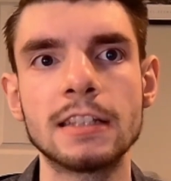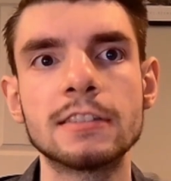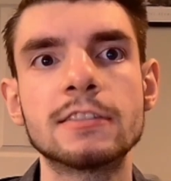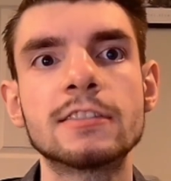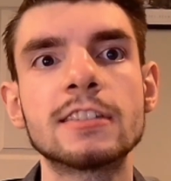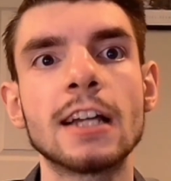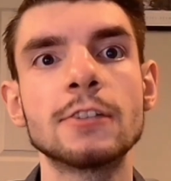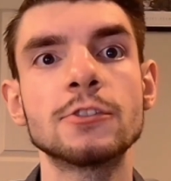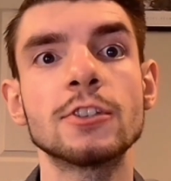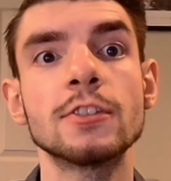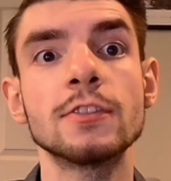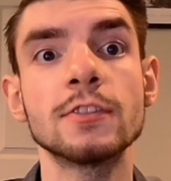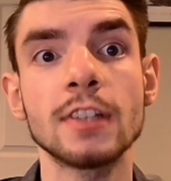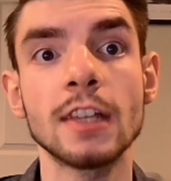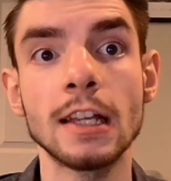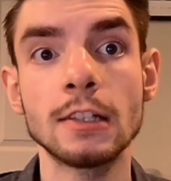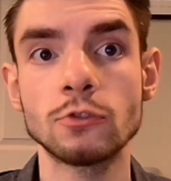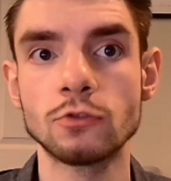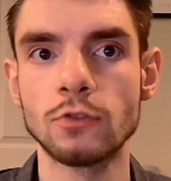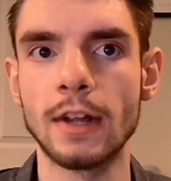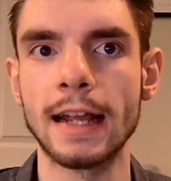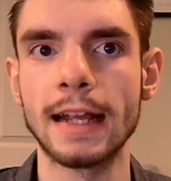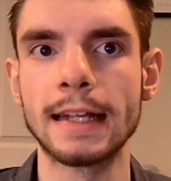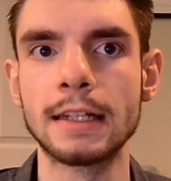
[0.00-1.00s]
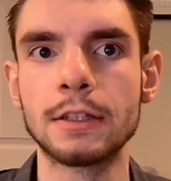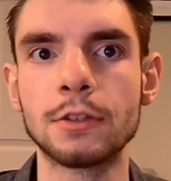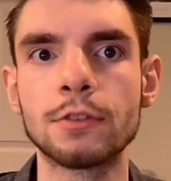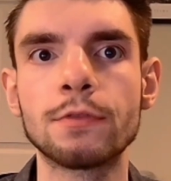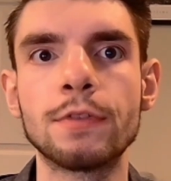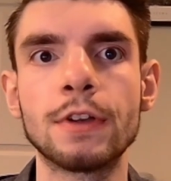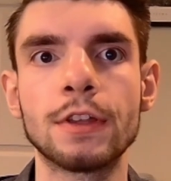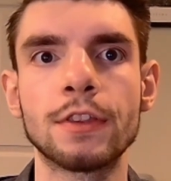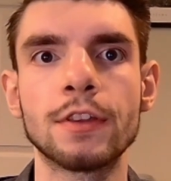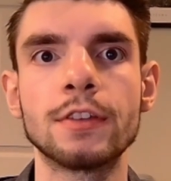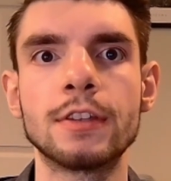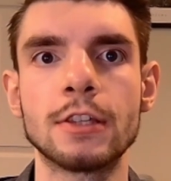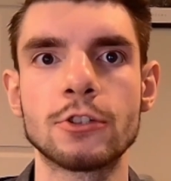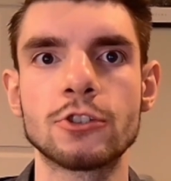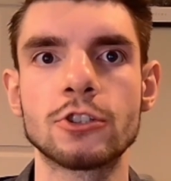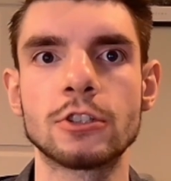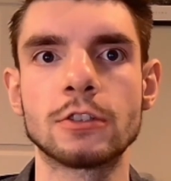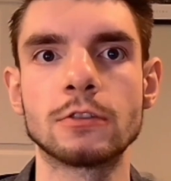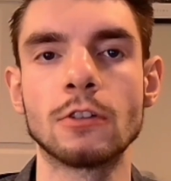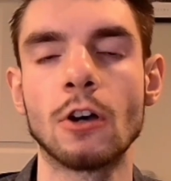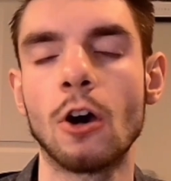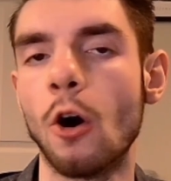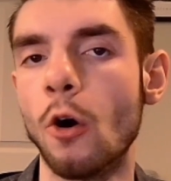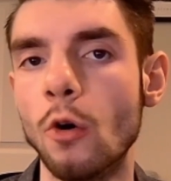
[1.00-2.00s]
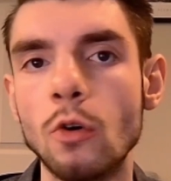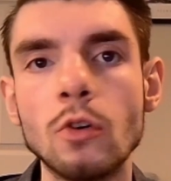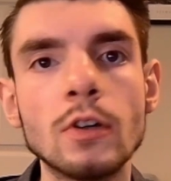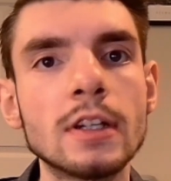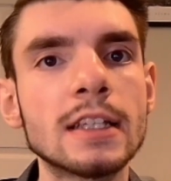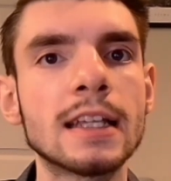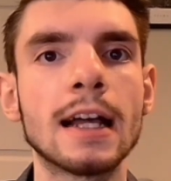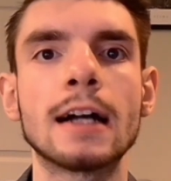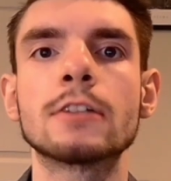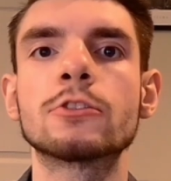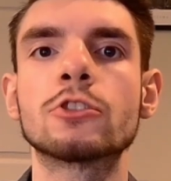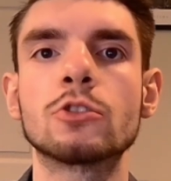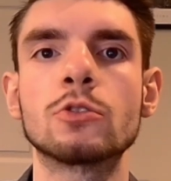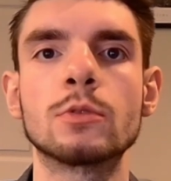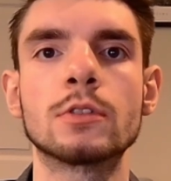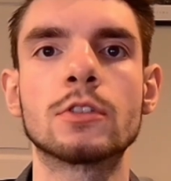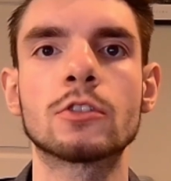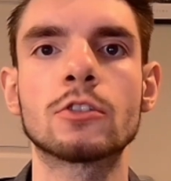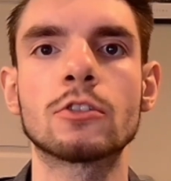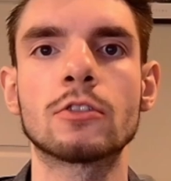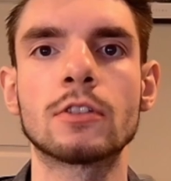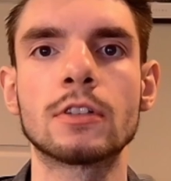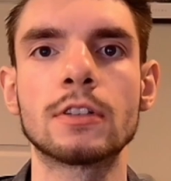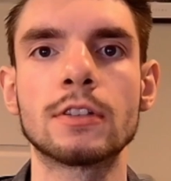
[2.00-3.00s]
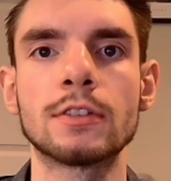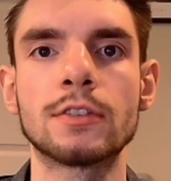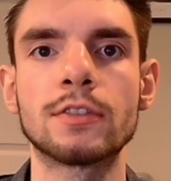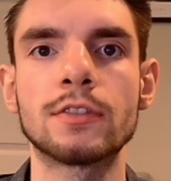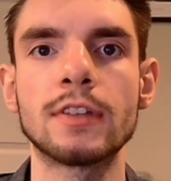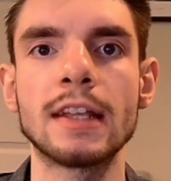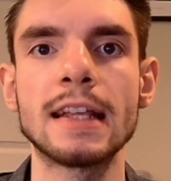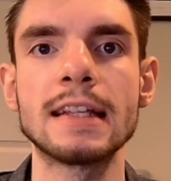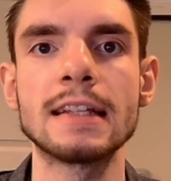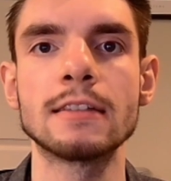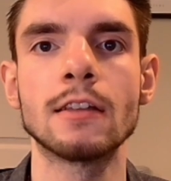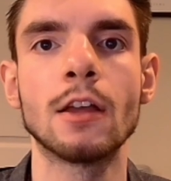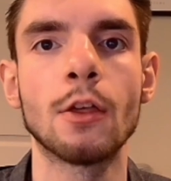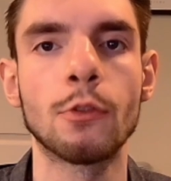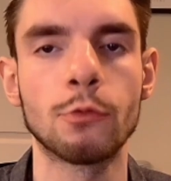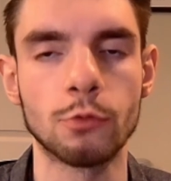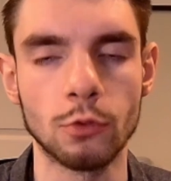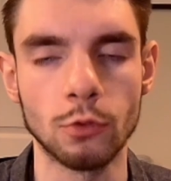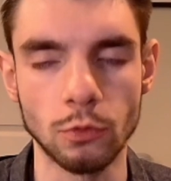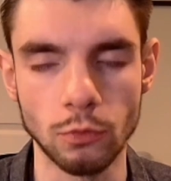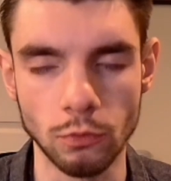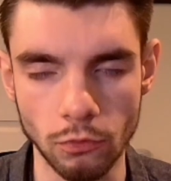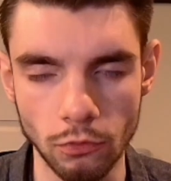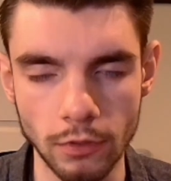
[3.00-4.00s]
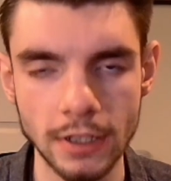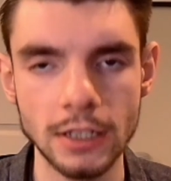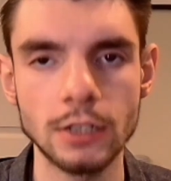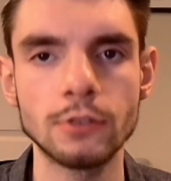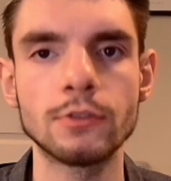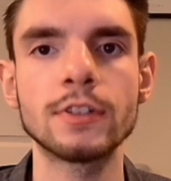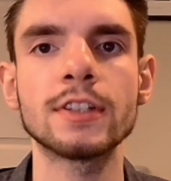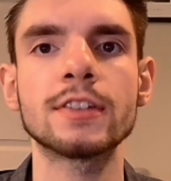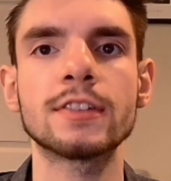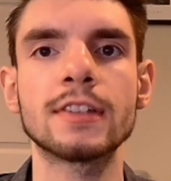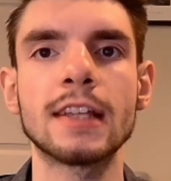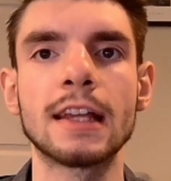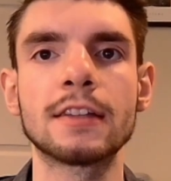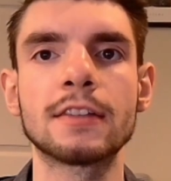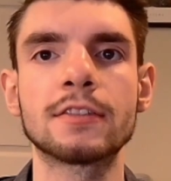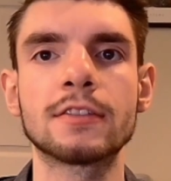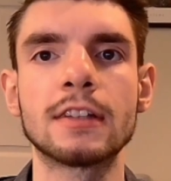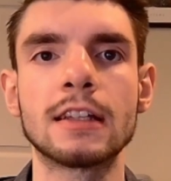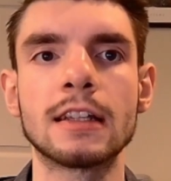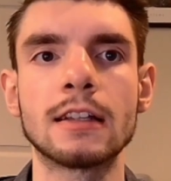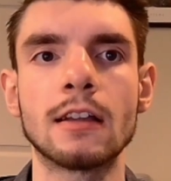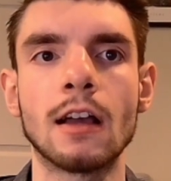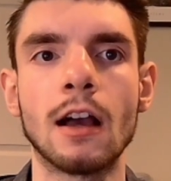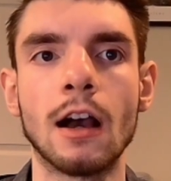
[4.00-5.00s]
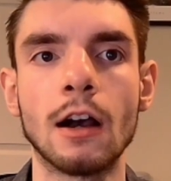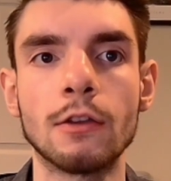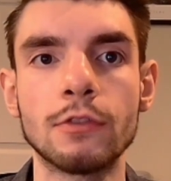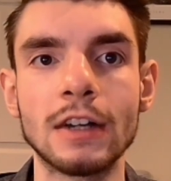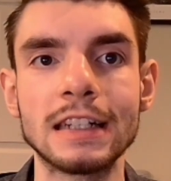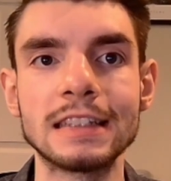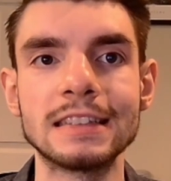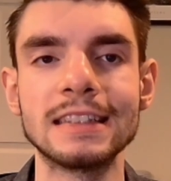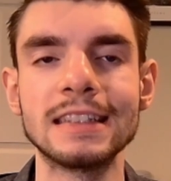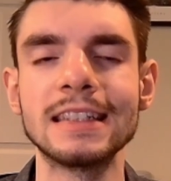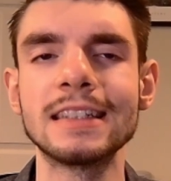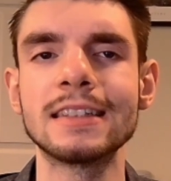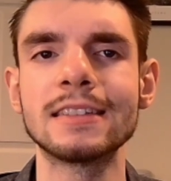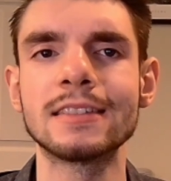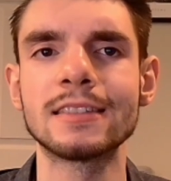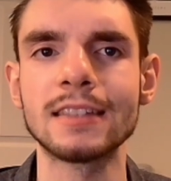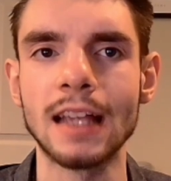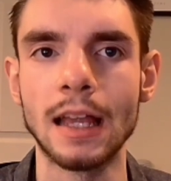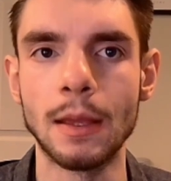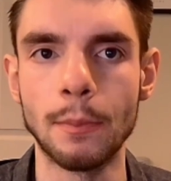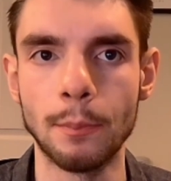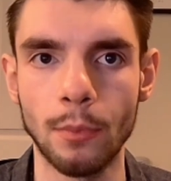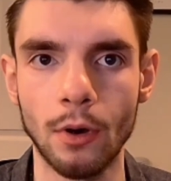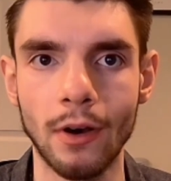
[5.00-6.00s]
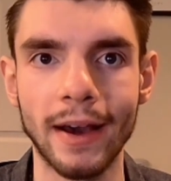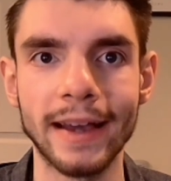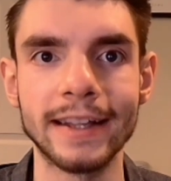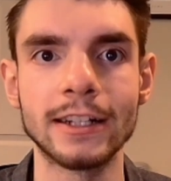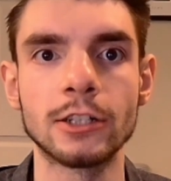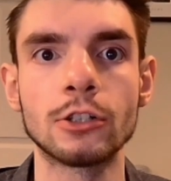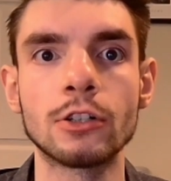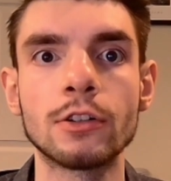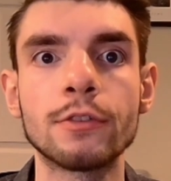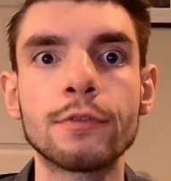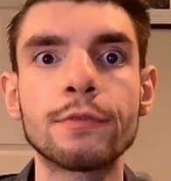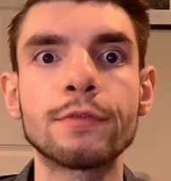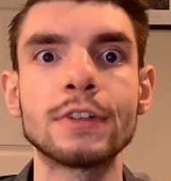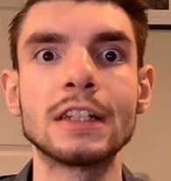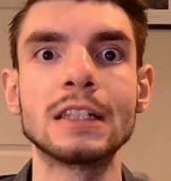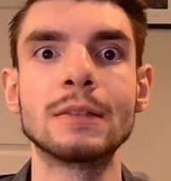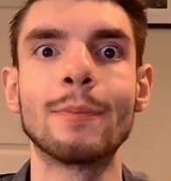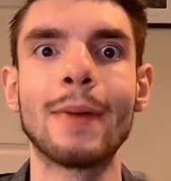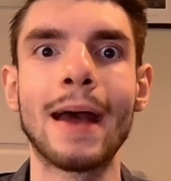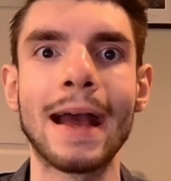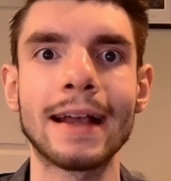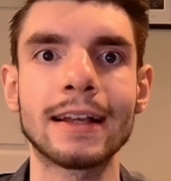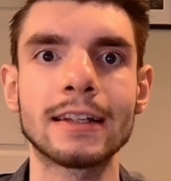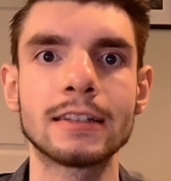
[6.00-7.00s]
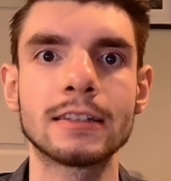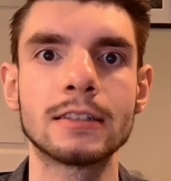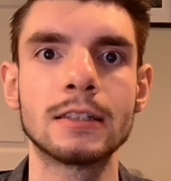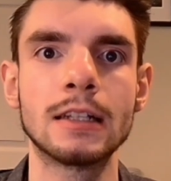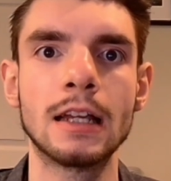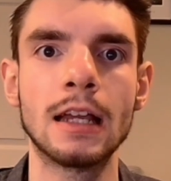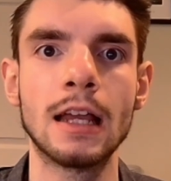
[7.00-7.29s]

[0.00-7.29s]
Dungeons & Dragons 5th edition only got to its current state through rigorous testing of ideas and player feedback.